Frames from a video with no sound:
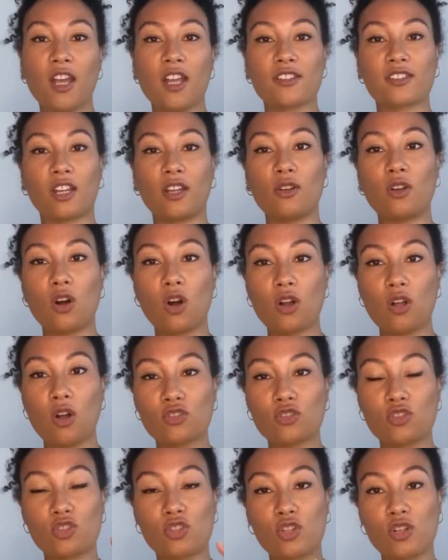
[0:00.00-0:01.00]
So
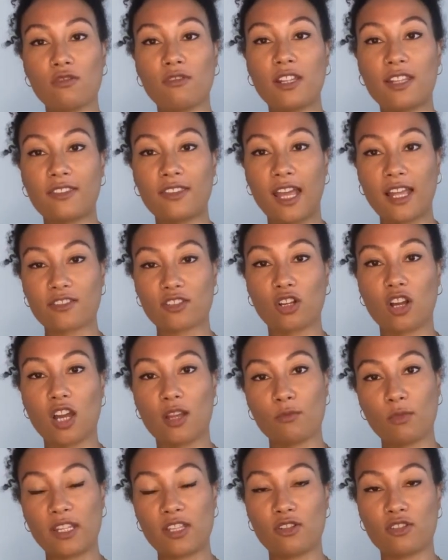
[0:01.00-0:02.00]
during that time
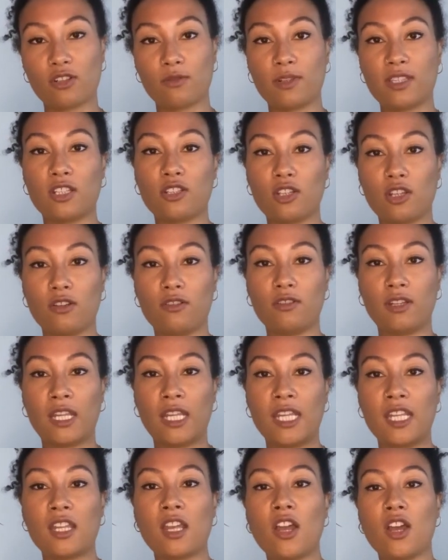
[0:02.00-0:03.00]
where you're doing the
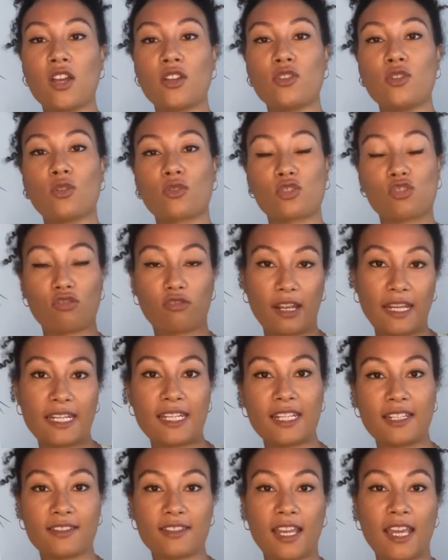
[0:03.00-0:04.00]
uni, your
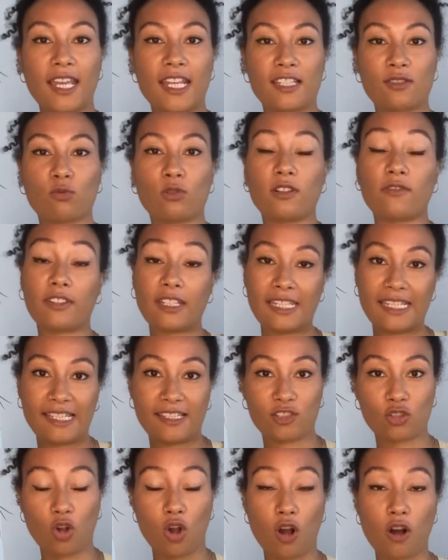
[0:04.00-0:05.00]
training days would have
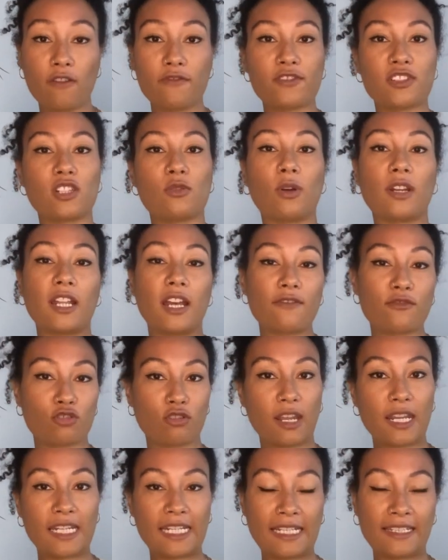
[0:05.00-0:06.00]
eased off, so you won't have
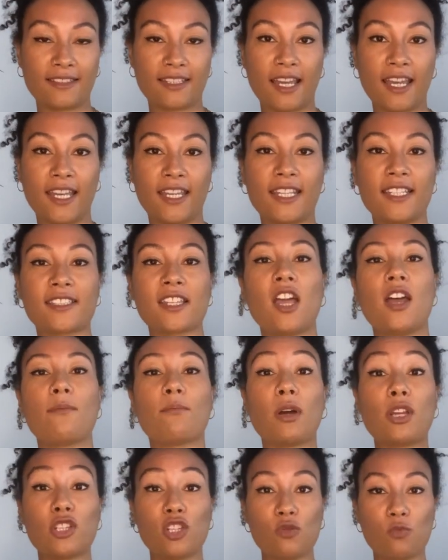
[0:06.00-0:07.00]
training days,
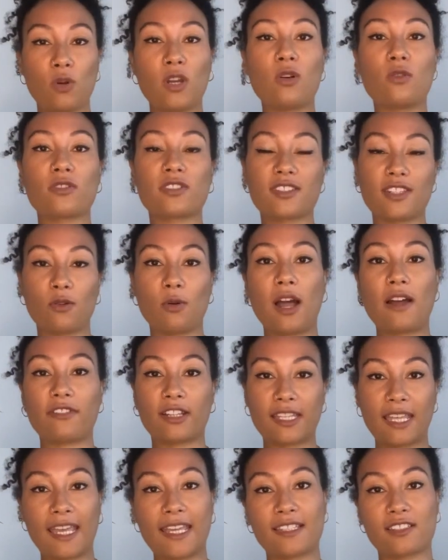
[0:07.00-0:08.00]
but you will still have a
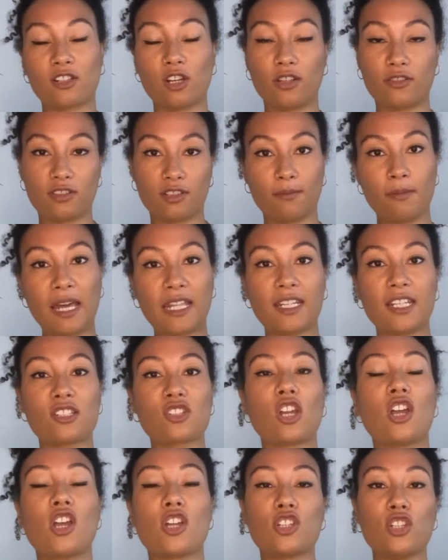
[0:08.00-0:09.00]
caseload to manage.
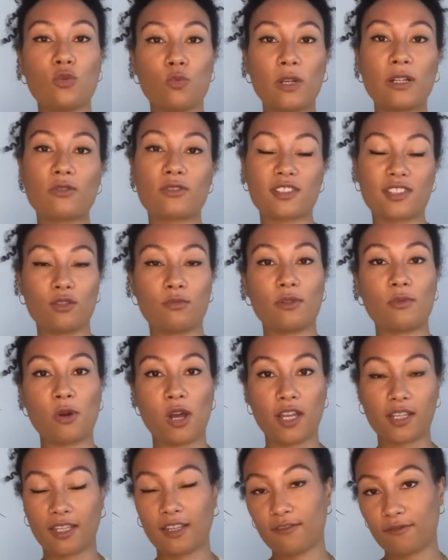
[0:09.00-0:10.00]
You will still be
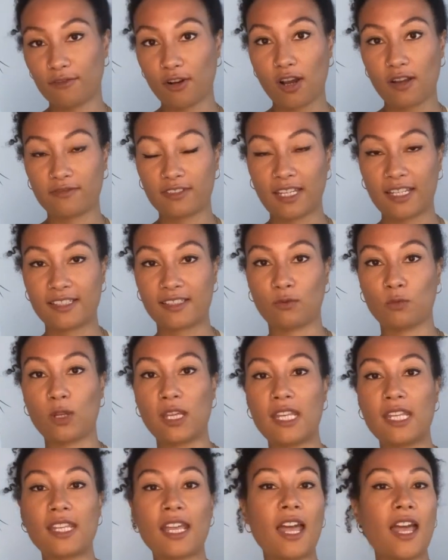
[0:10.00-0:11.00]
working 5 days a
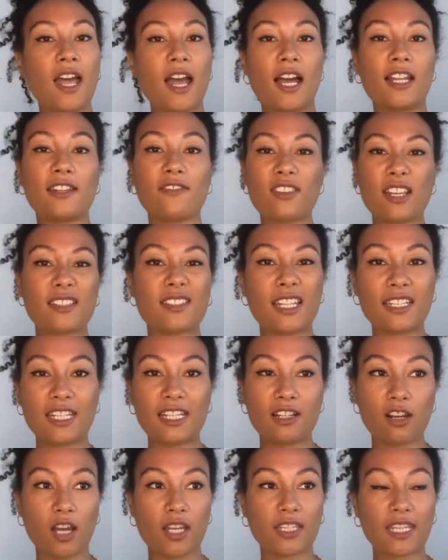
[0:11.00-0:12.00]
week. And if there's any
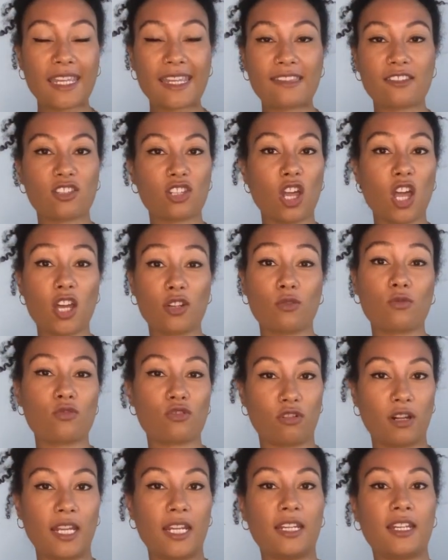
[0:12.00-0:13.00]
like internal
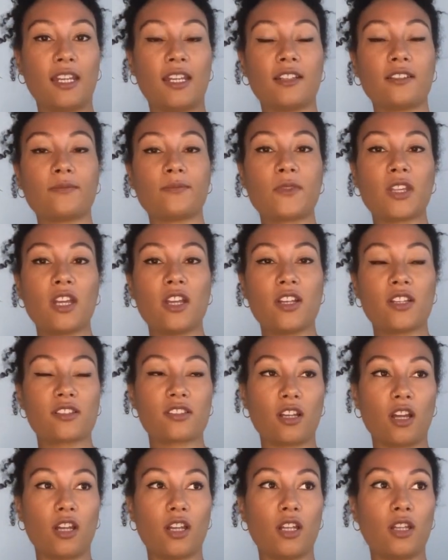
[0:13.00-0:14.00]
training,
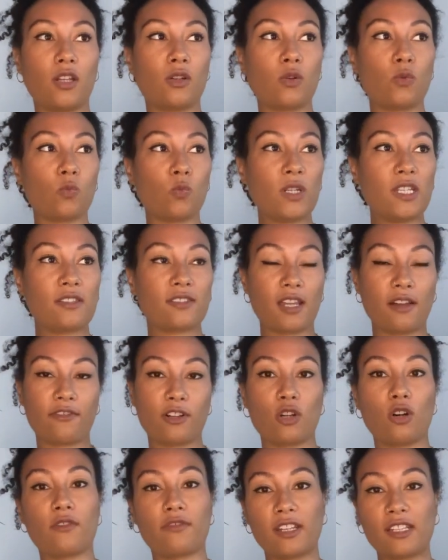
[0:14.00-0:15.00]
so we used to have a
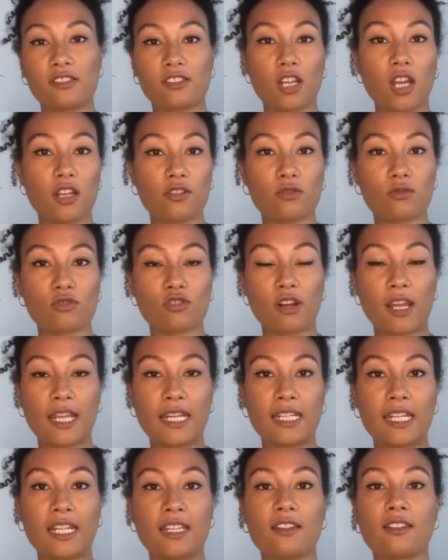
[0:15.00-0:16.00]
lot of internal
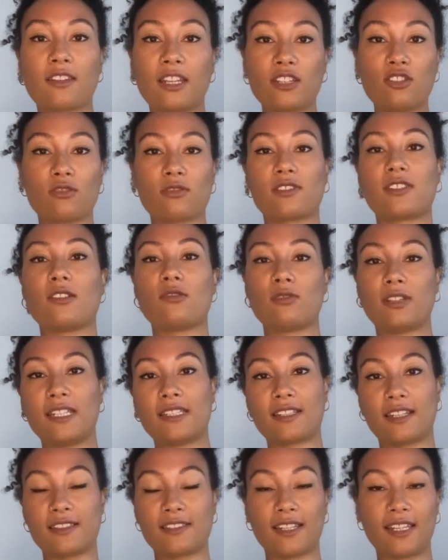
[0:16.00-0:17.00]
training, then you still need
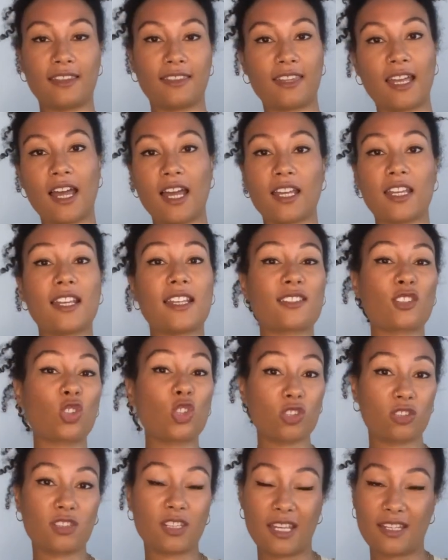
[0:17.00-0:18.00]
to attend that. It's
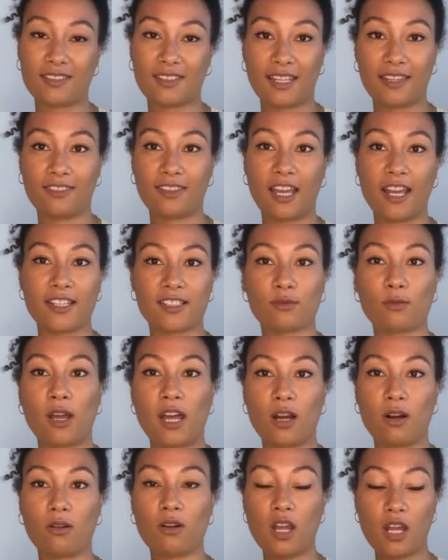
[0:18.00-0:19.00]
good to attend that as
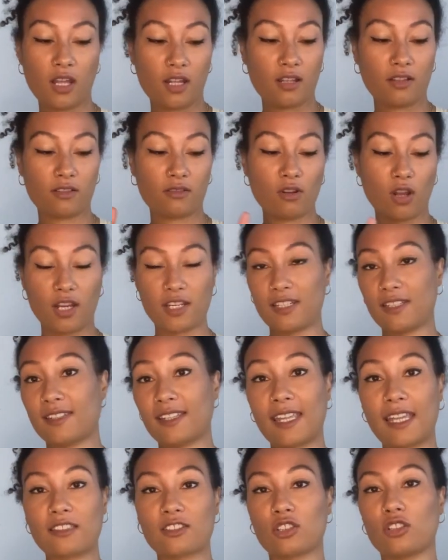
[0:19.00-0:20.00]
well, not only to
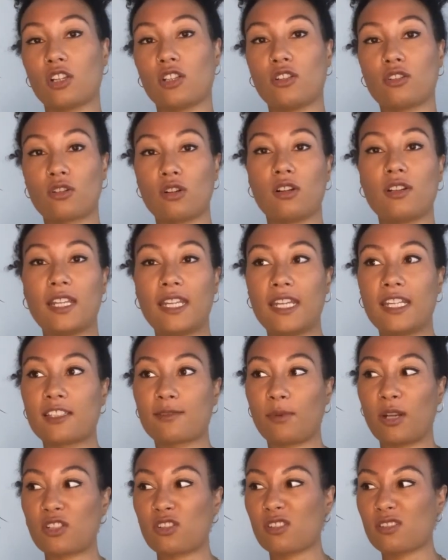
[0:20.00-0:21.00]
get to know your colleagues,
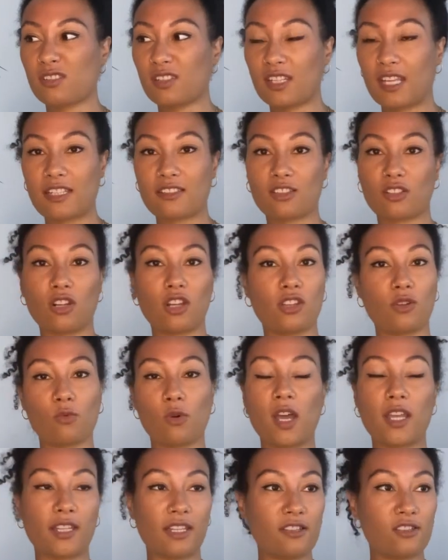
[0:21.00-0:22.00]
but just to get to know the
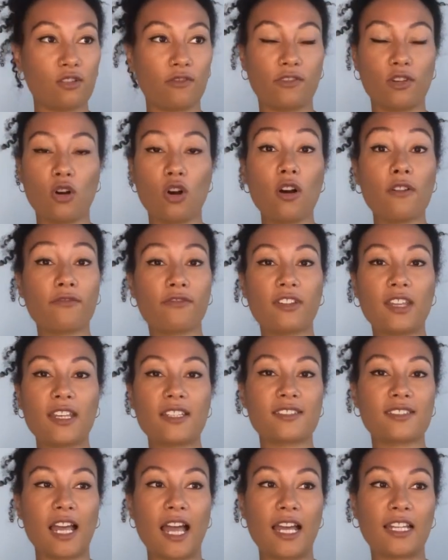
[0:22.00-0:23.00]
workings of your
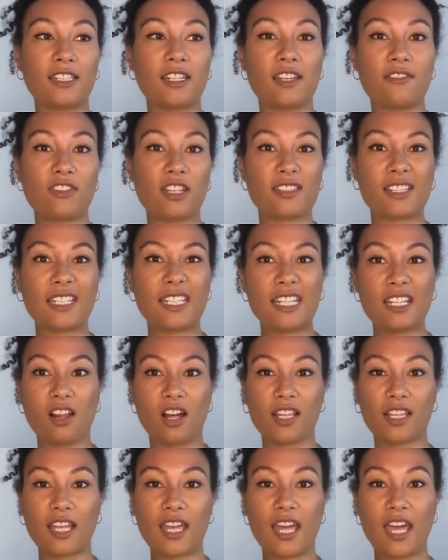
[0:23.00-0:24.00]
office. And if there's any
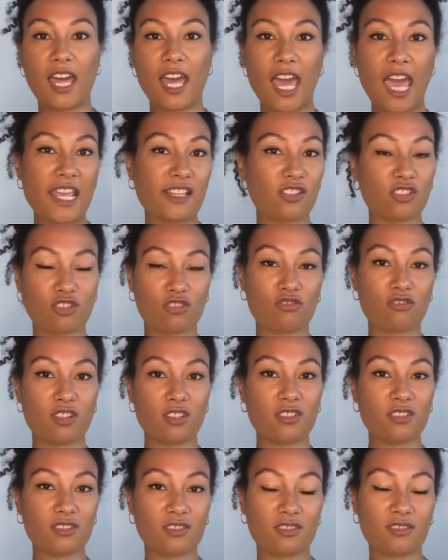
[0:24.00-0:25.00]
like
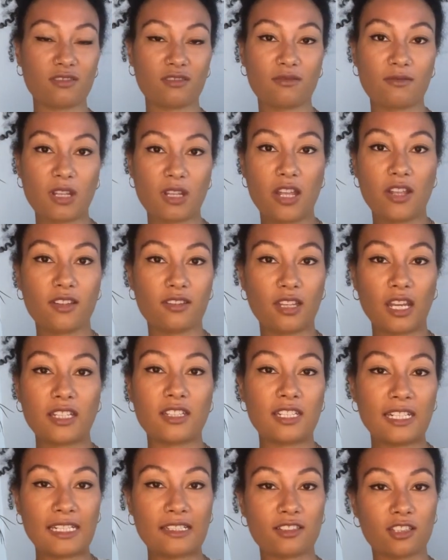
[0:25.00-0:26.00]
extras that you
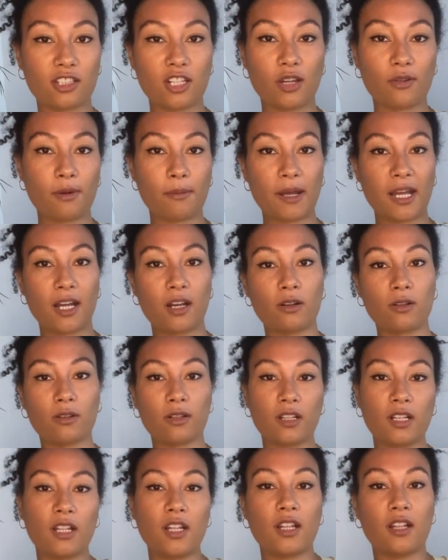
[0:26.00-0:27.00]
need to know about,
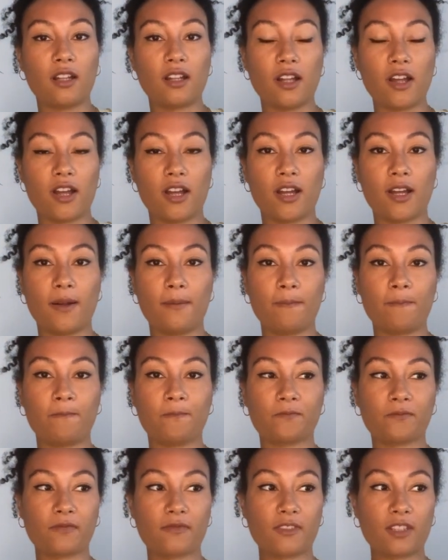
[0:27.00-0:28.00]
and
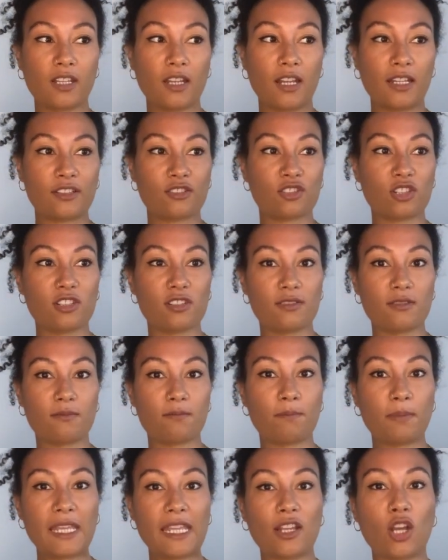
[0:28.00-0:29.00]
it's just
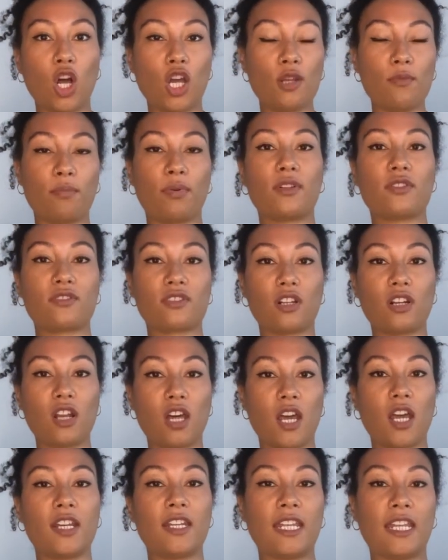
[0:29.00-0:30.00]
being open to
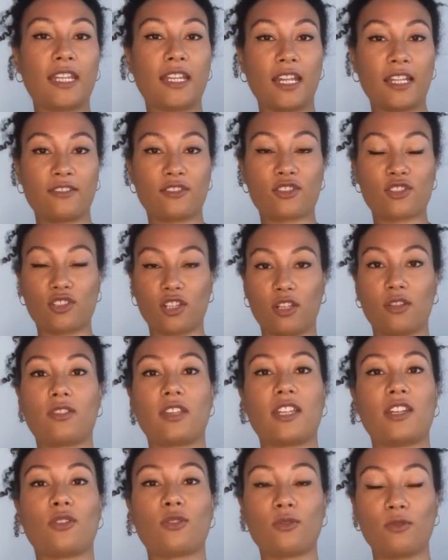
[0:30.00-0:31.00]
learning and
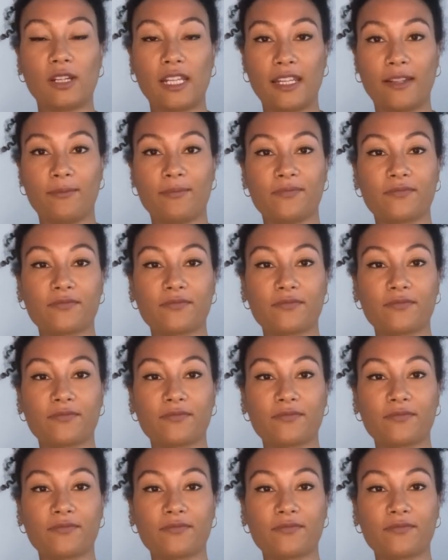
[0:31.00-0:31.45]
soaking it all in.